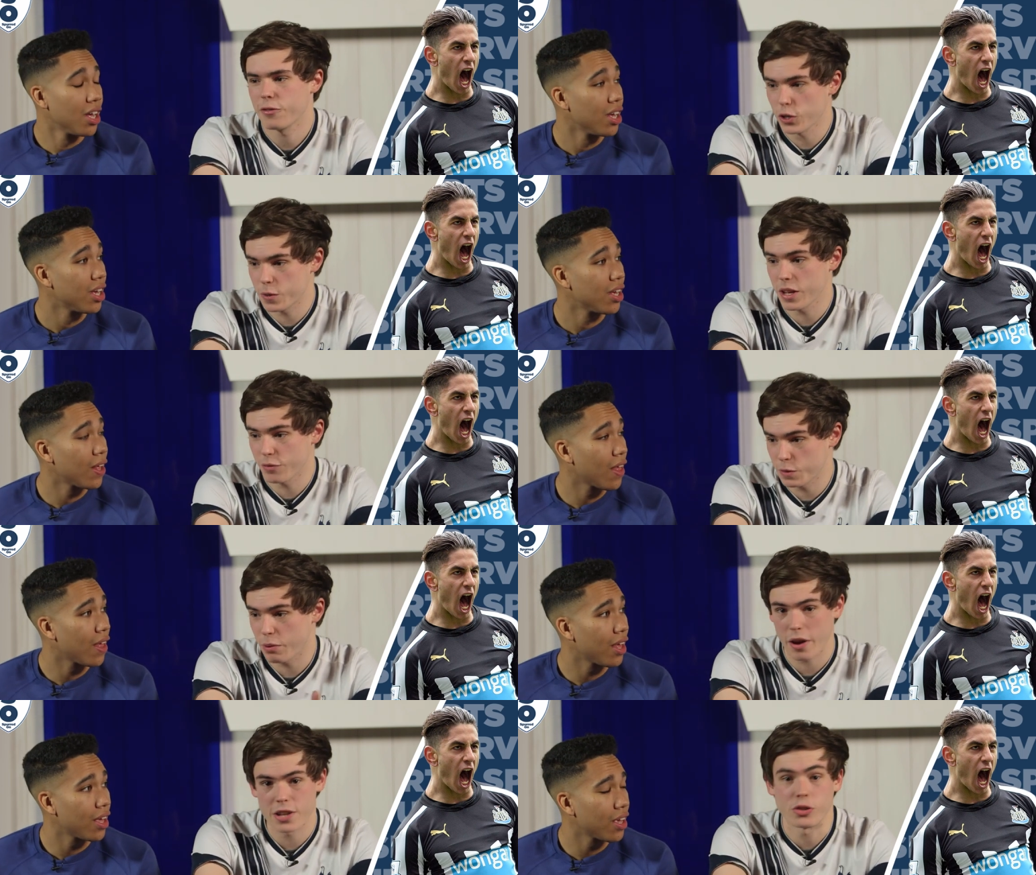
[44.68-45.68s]
Speaker 1: if
Speaker 2: it's if it's
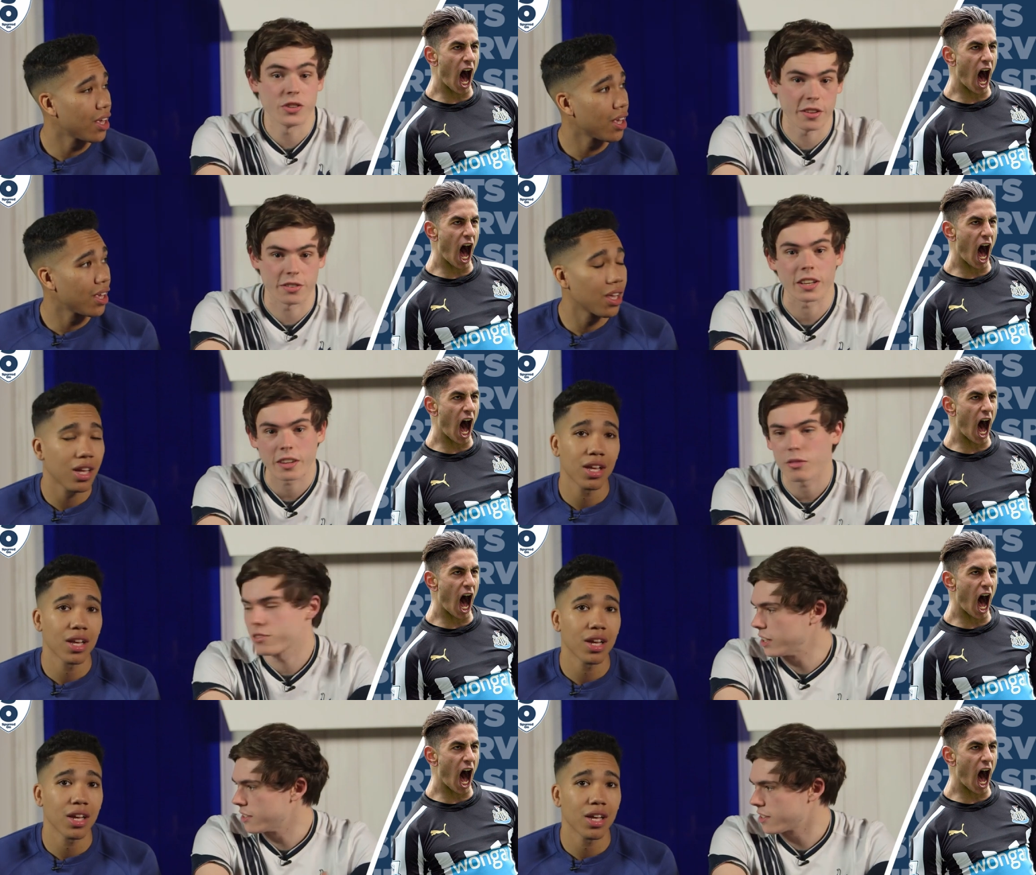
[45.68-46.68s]
Perez or nothing, then
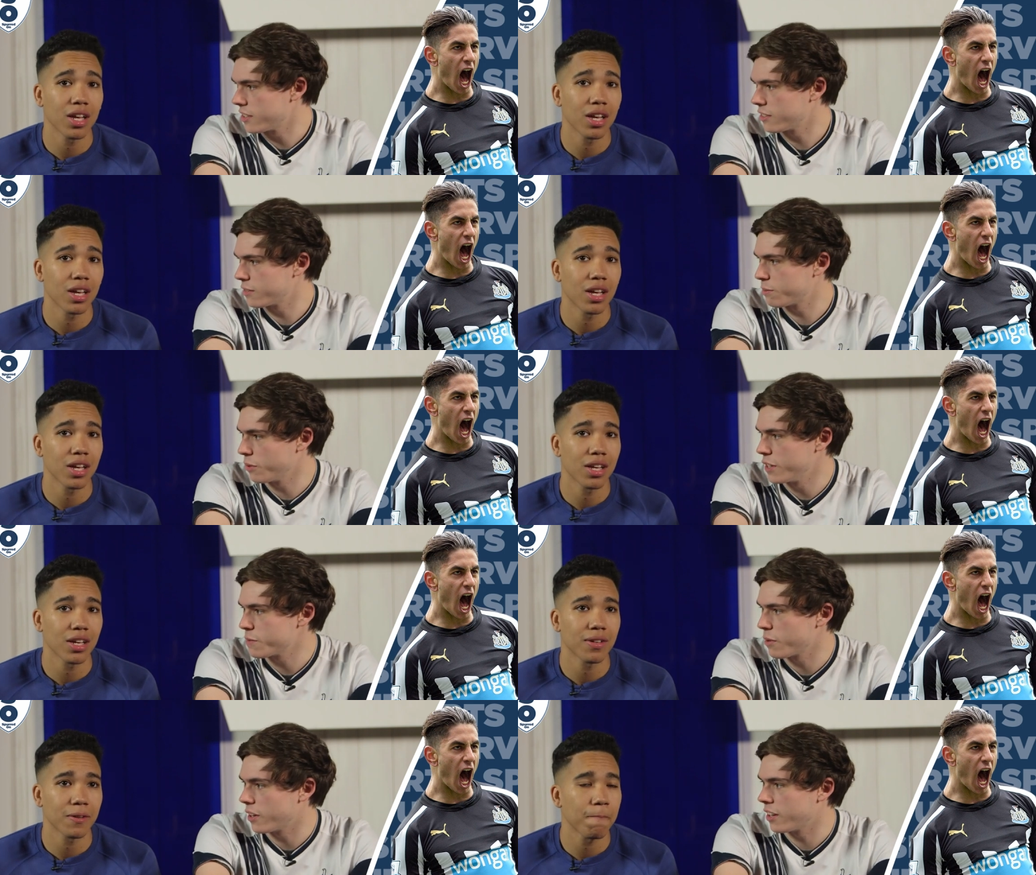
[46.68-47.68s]
obviously I'll take
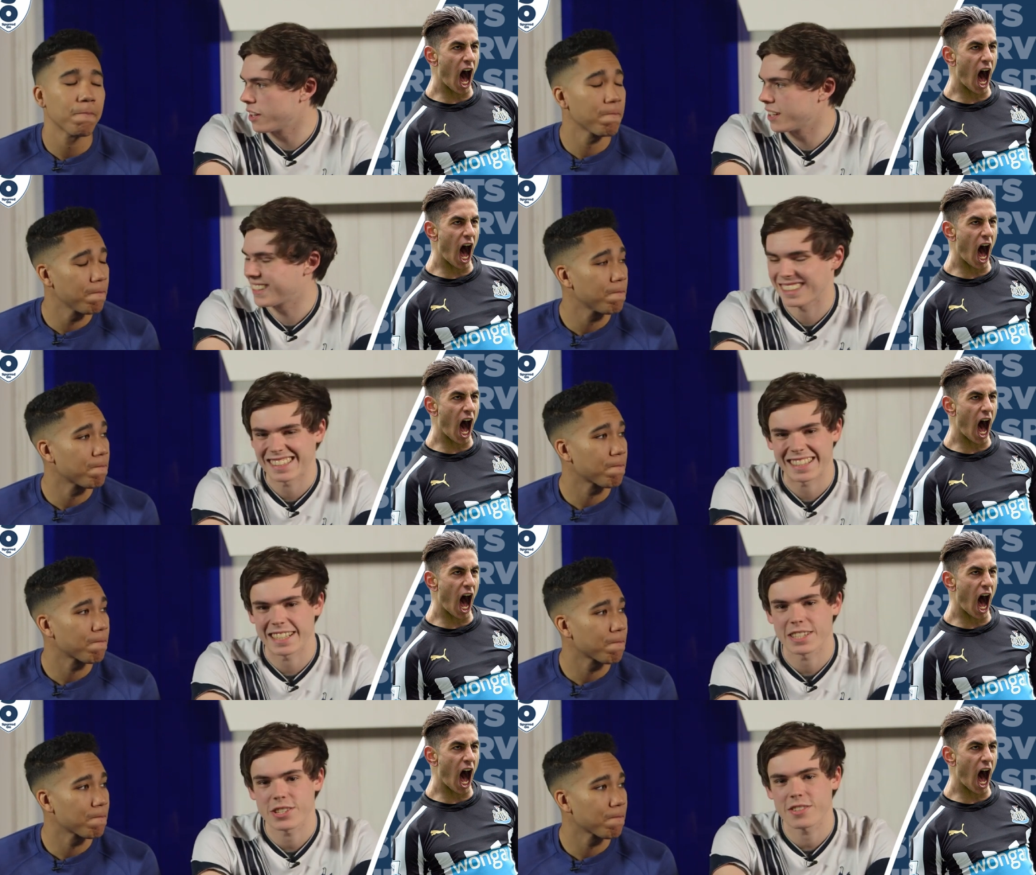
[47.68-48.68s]
Perez, but
Speaker 1: mm. oh,
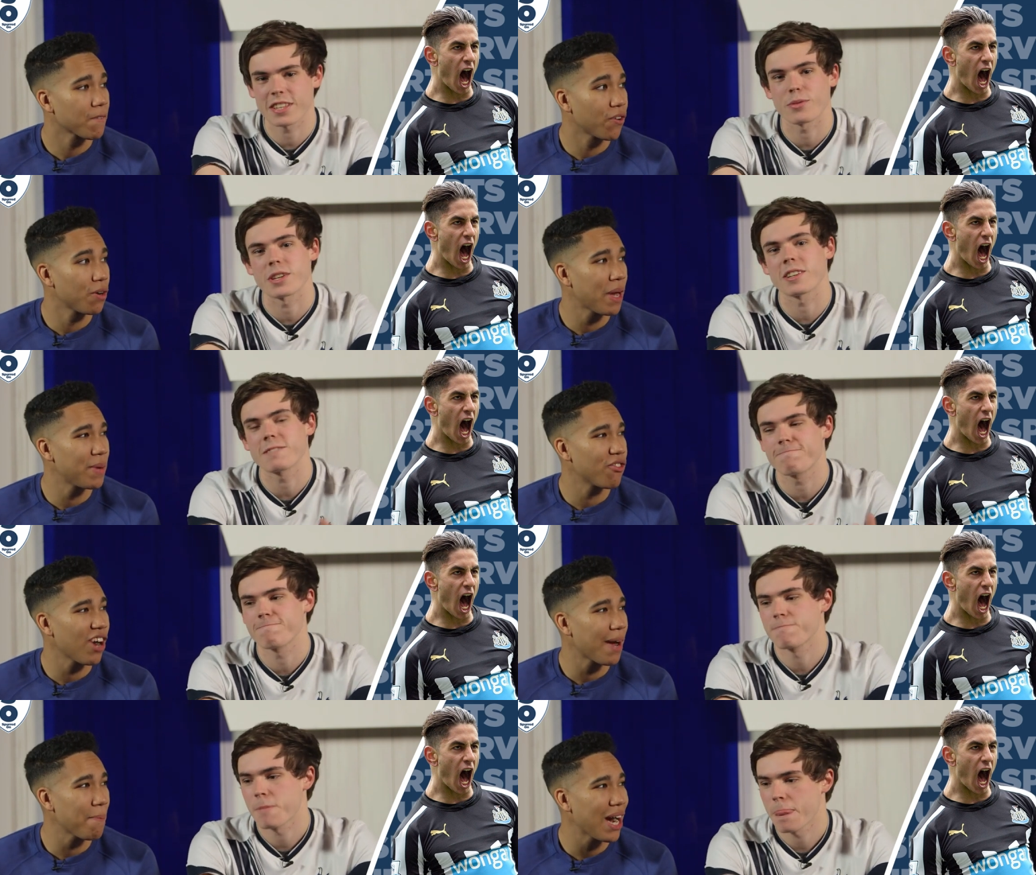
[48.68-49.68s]
I just think. But maybe the
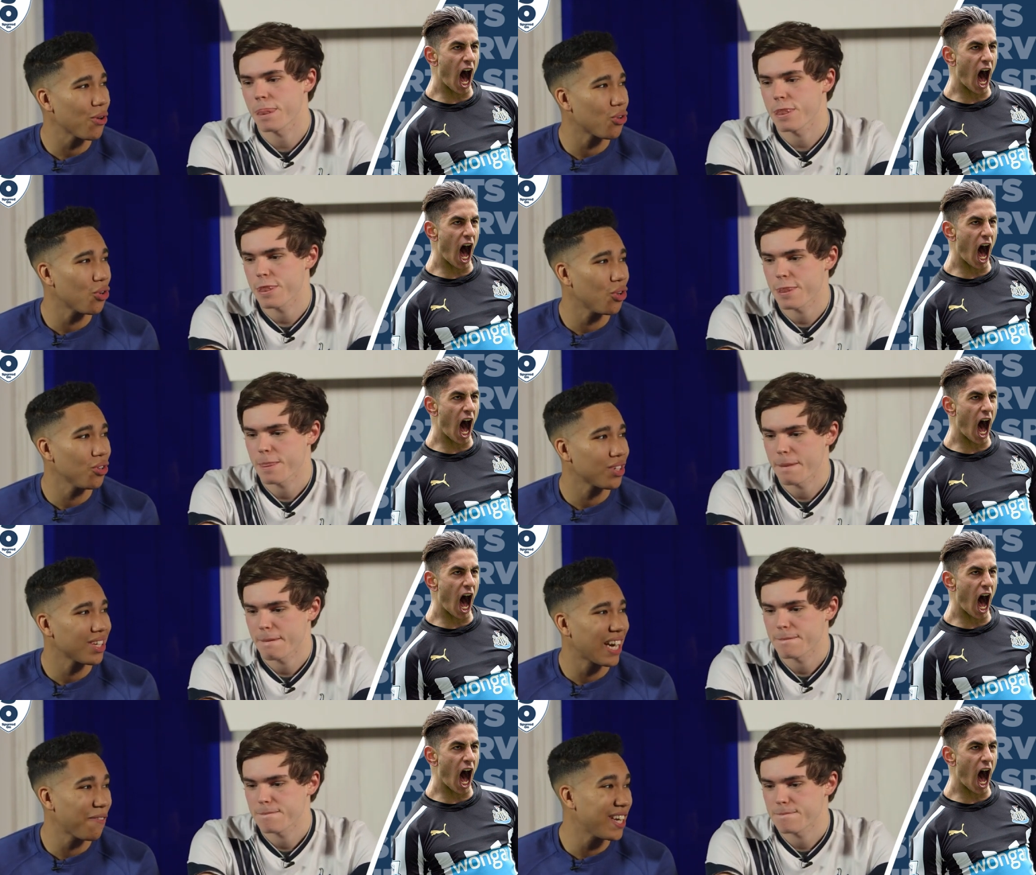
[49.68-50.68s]
right amount or
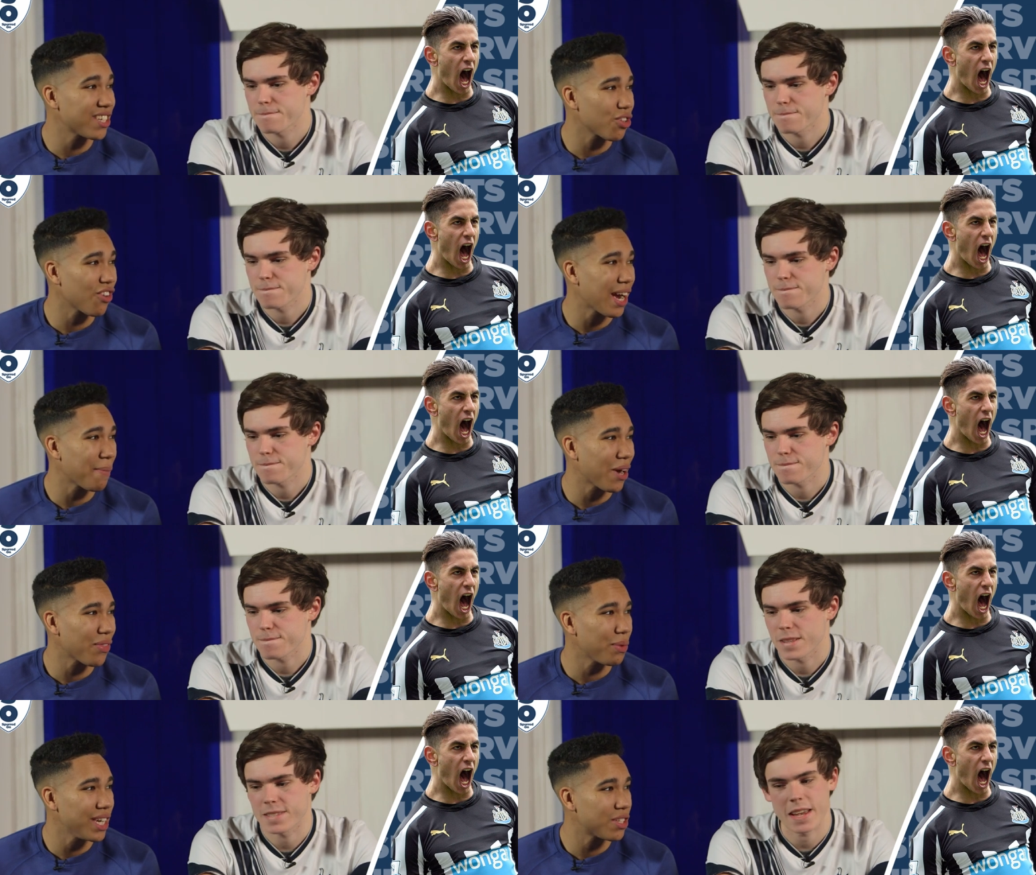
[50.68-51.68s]
and if it isn't the right
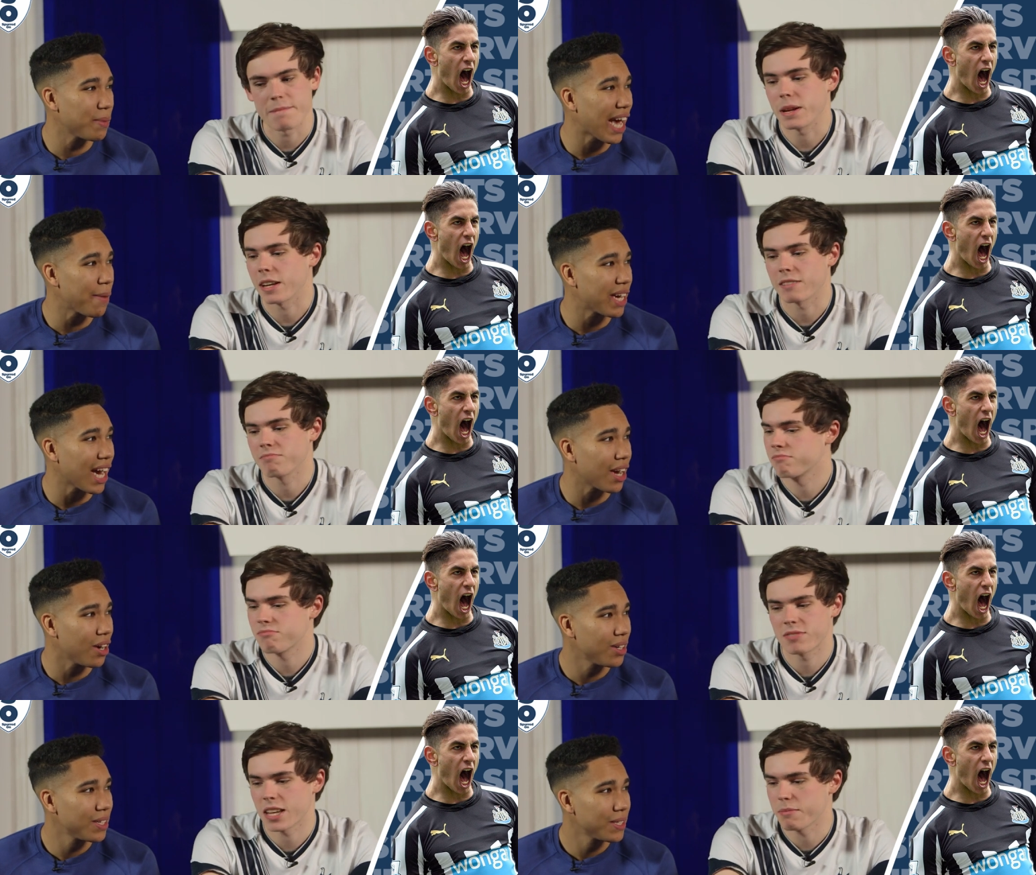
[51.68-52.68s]
amount, then we need to be million. aiming
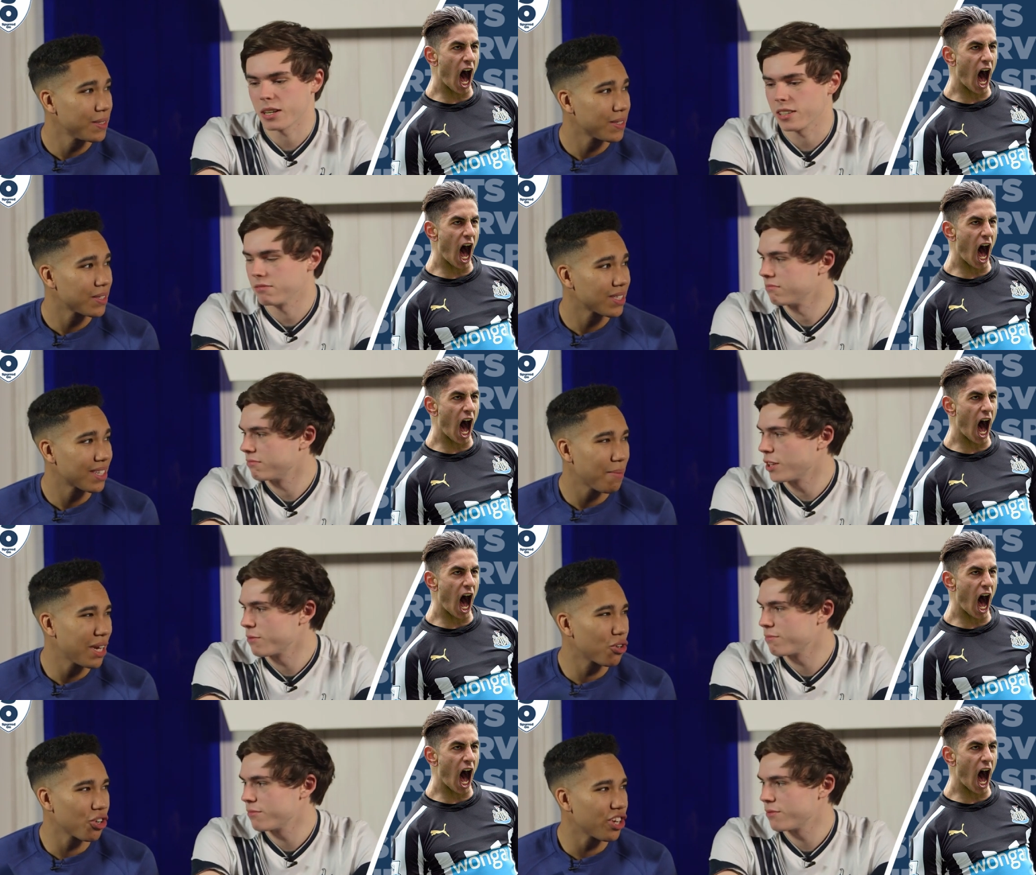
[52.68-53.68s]
higher. 10 million. 10 no,
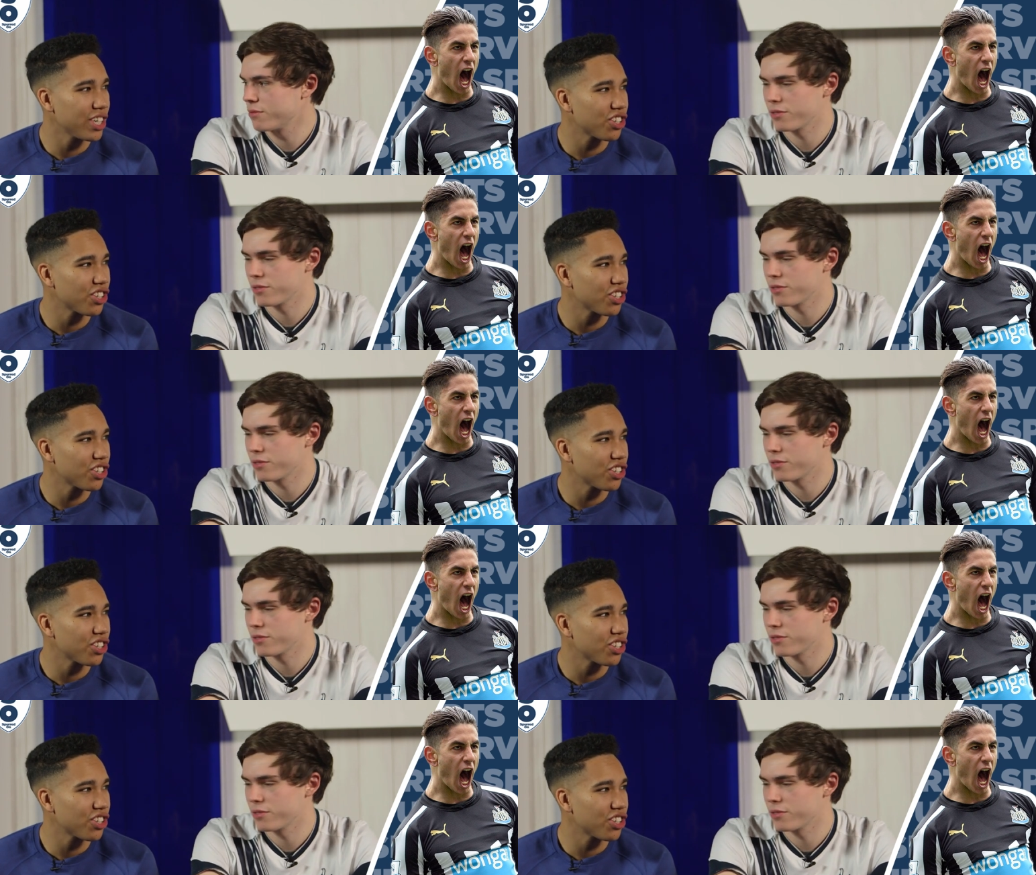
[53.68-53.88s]
million or you're not